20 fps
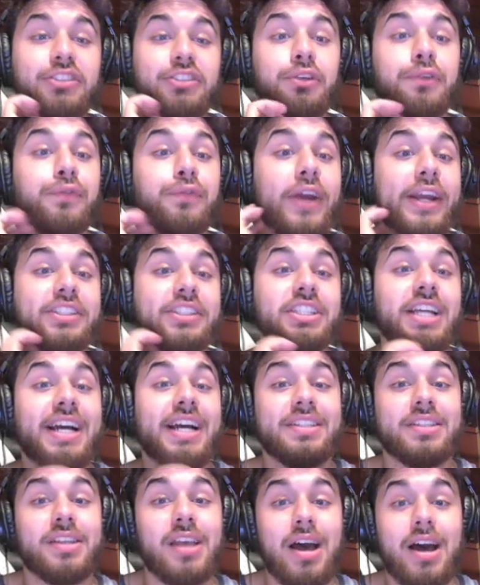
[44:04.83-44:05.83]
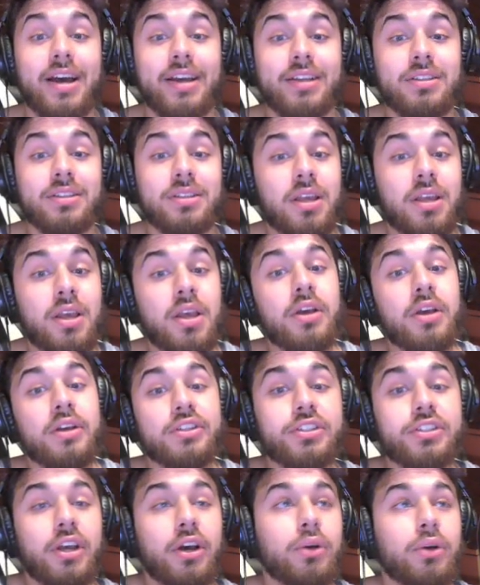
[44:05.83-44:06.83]
your franchise guy.
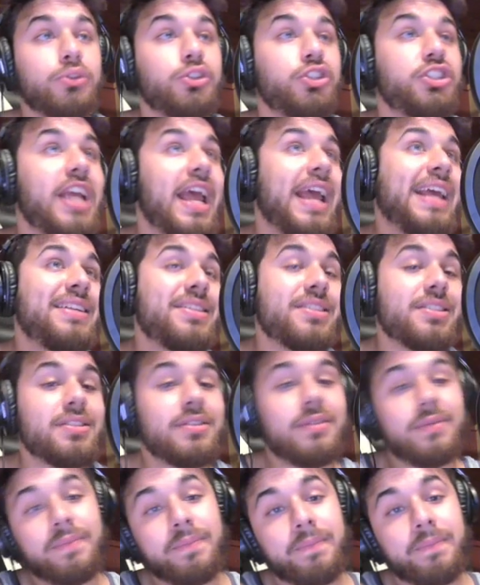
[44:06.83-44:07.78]
So Chase